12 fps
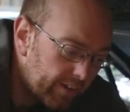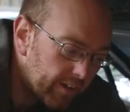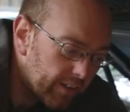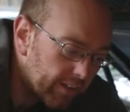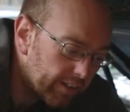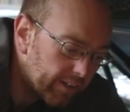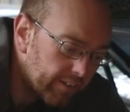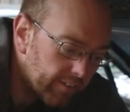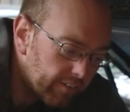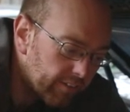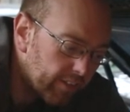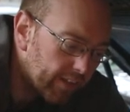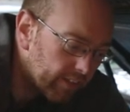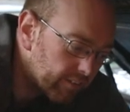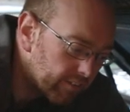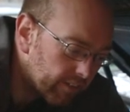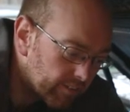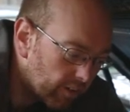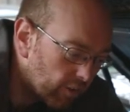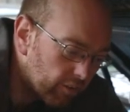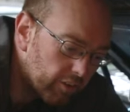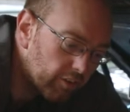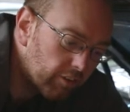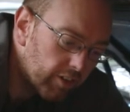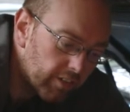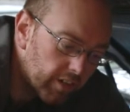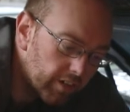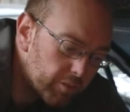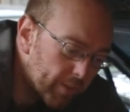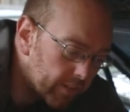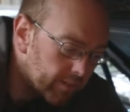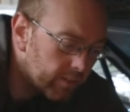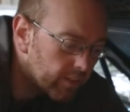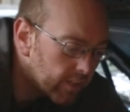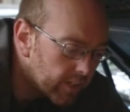like that. That's a longer thread than I expected.